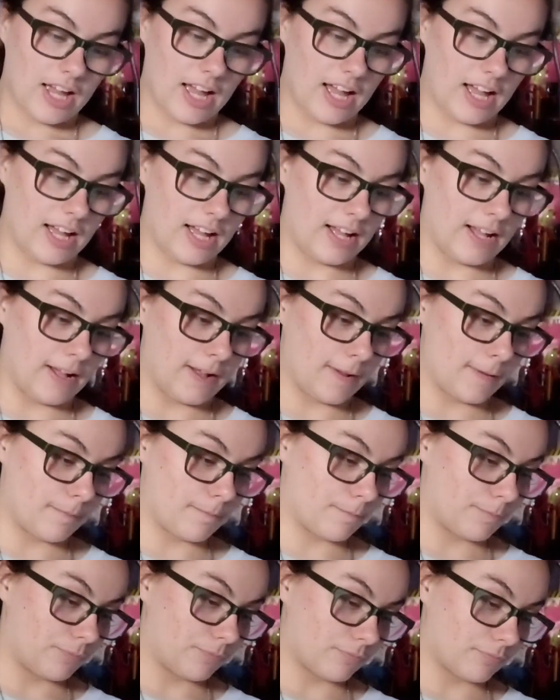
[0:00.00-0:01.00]
Uh,
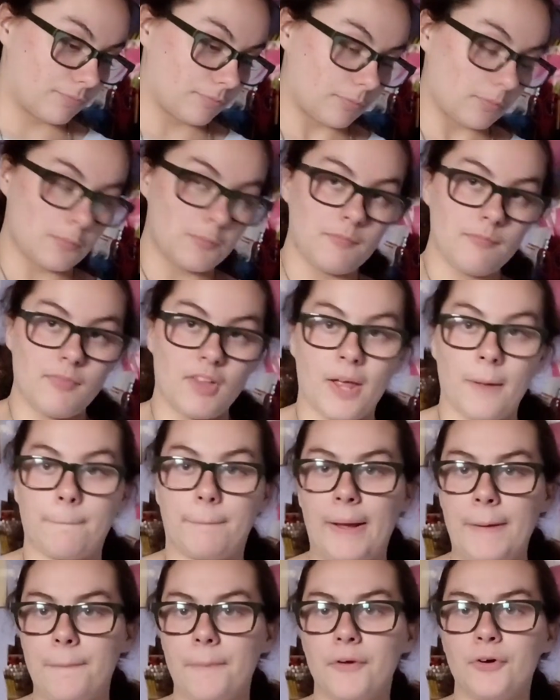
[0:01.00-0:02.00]

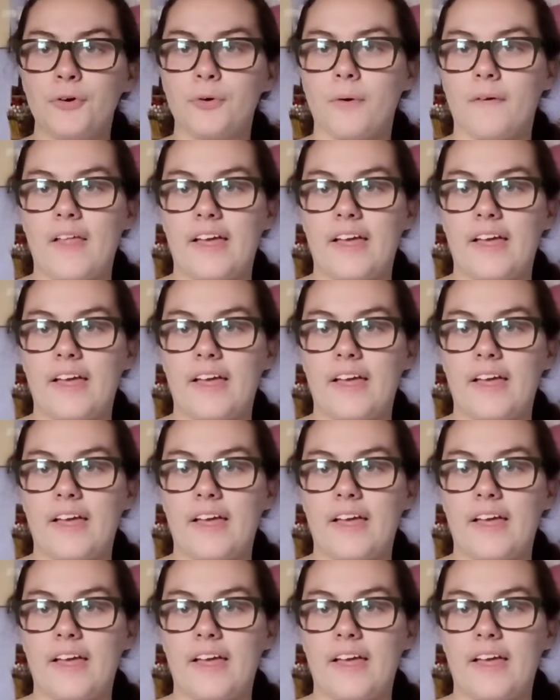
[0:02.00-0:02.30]
People who were